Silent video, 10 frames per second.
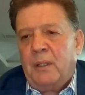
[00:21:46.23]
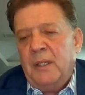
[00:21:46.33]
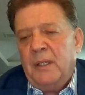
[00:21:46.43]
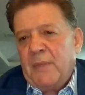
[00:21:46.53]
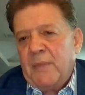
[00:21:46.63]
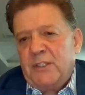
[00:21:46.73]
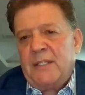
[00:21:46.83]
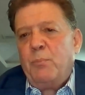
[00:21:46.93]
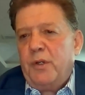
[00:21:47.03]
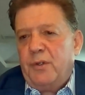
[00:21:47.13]
it has more
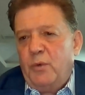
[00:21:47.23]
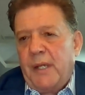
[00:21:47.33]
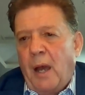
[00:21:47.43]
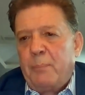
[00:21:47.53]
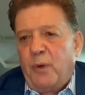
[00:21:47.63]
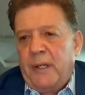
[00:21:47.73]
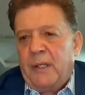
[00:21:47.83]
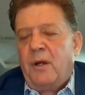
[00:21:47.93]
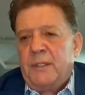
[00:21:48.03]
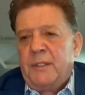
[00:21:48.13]
to do with the operating
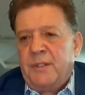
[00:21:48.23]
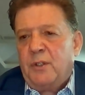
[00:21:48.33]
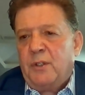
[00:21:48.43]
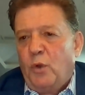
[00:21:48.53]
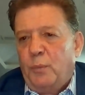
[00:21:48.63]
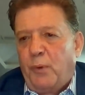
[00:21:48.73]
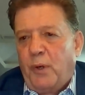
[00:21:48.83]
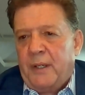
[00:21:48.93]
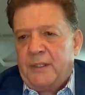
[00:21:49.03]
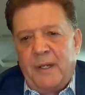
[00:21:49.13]
costs and the gold
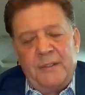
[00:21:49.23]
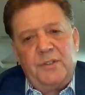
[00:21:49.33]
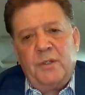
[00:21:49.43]
price, right?